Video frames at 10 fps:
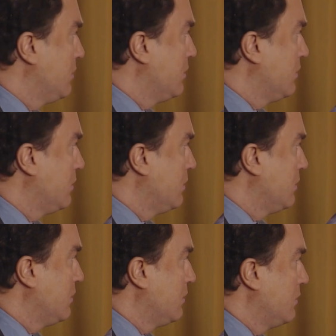
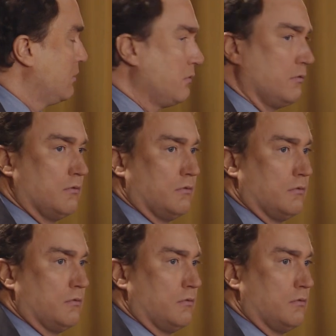
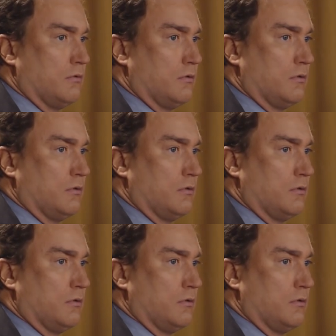[no speech]